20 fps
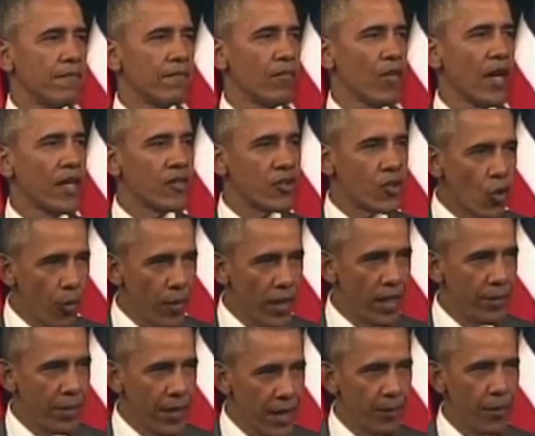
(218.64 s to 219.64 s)
Like so many
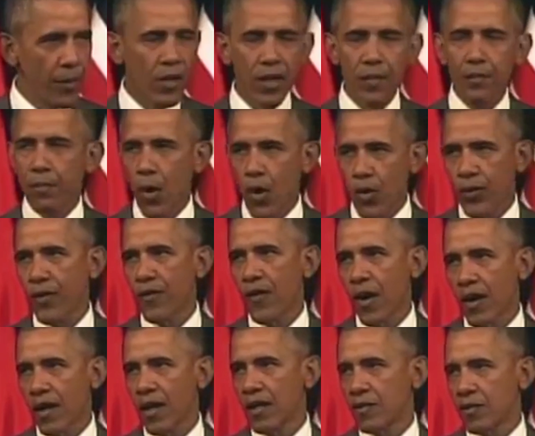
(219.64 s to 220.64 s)
people in both of
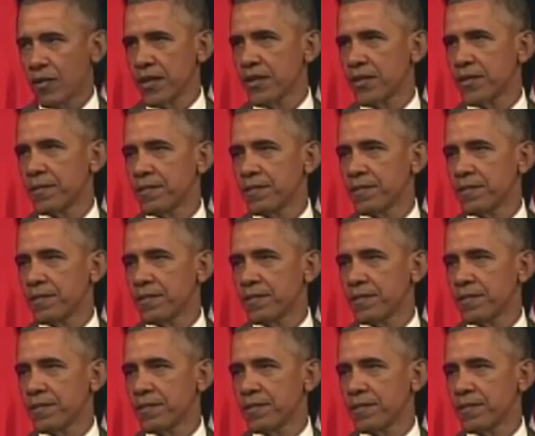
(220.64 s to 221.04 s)
our countries,